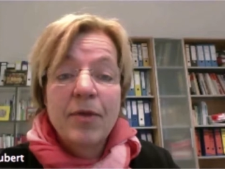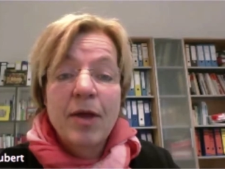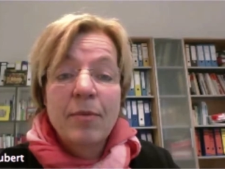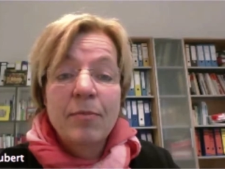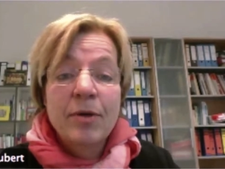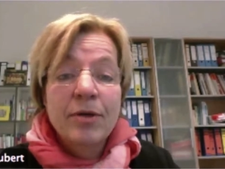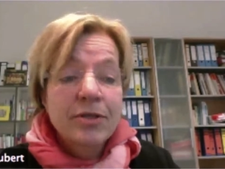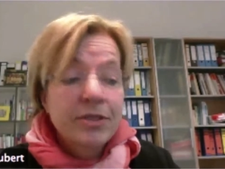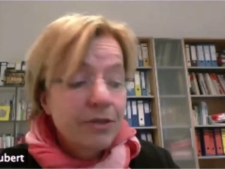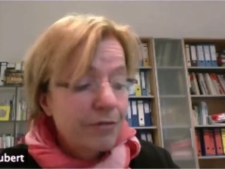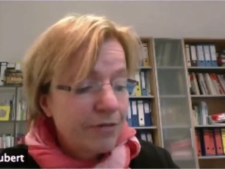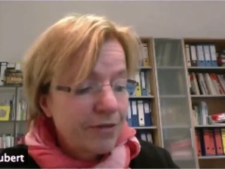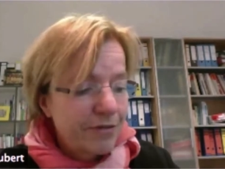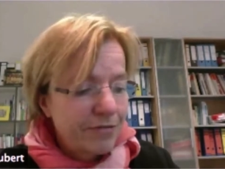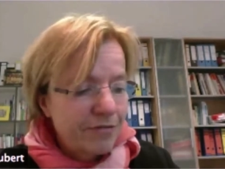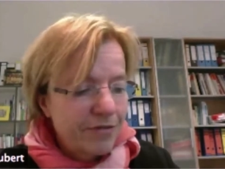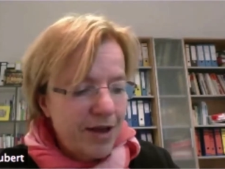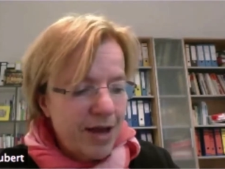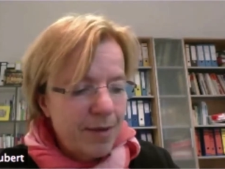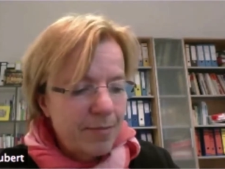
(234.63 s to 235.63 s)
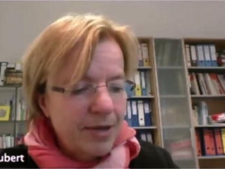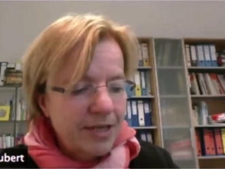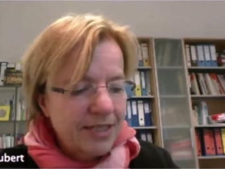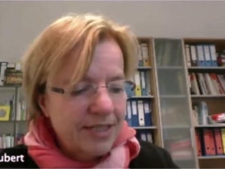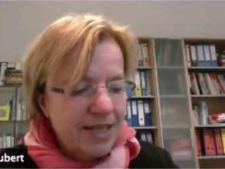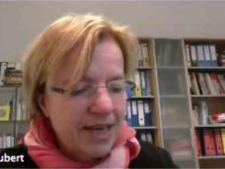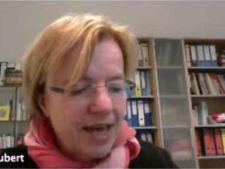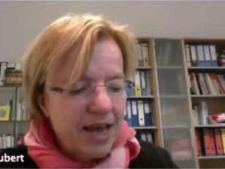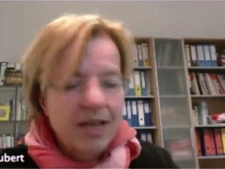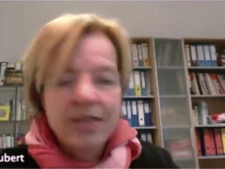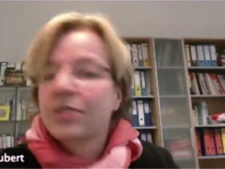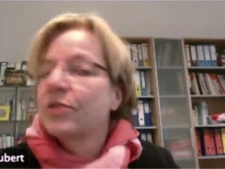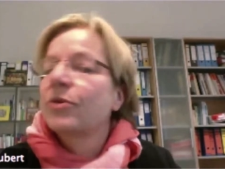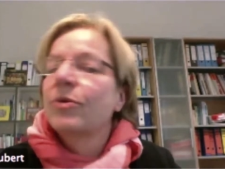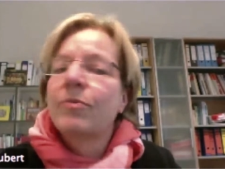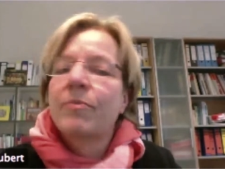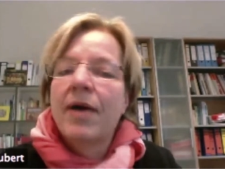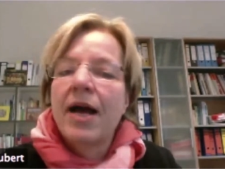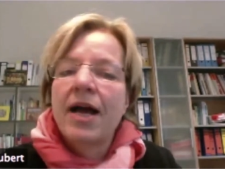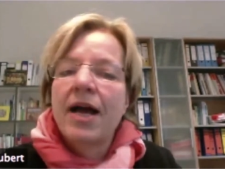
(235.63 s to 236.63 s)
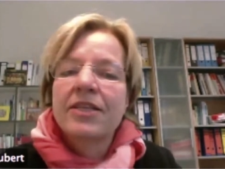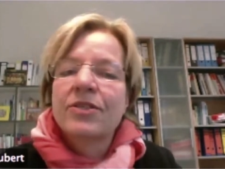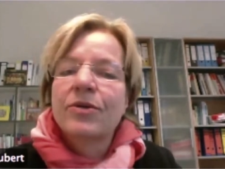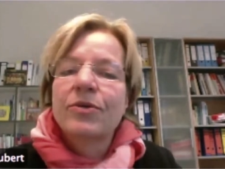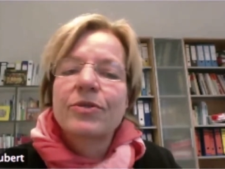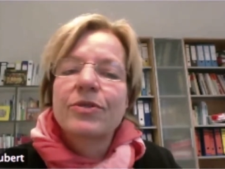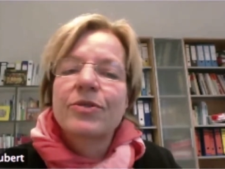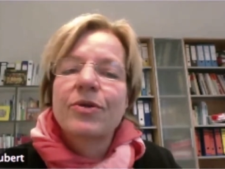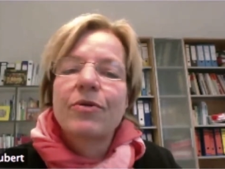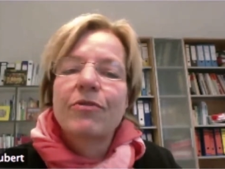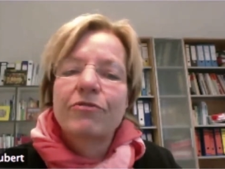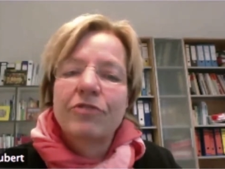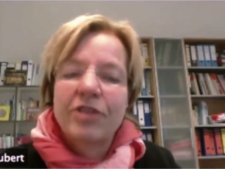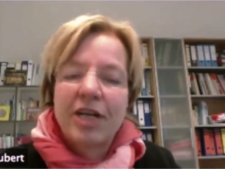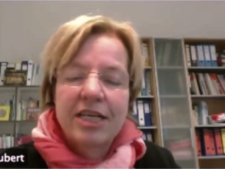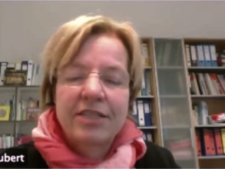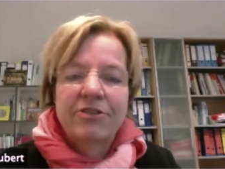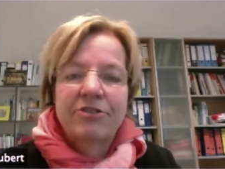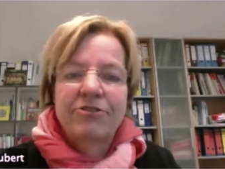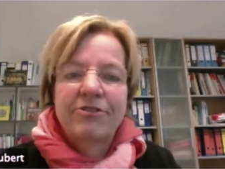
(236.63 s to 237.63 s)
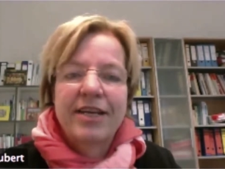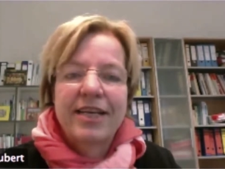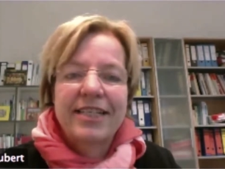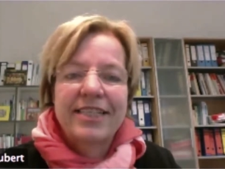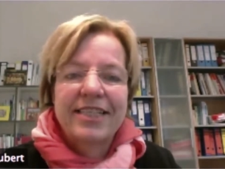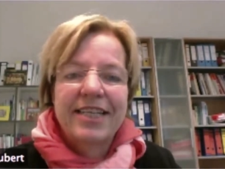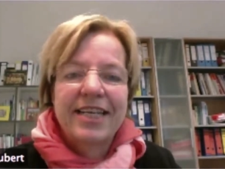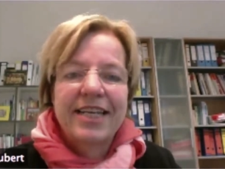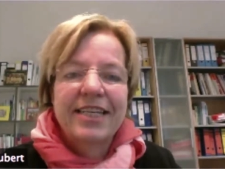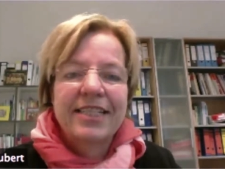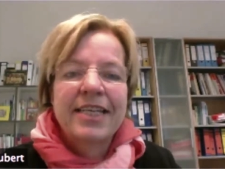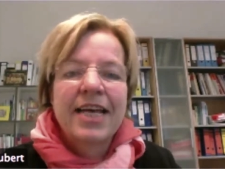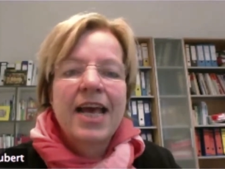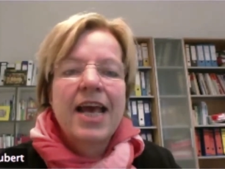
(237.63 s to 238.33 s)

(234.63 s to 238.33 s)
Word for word: most of the farmers, they are so frustrated.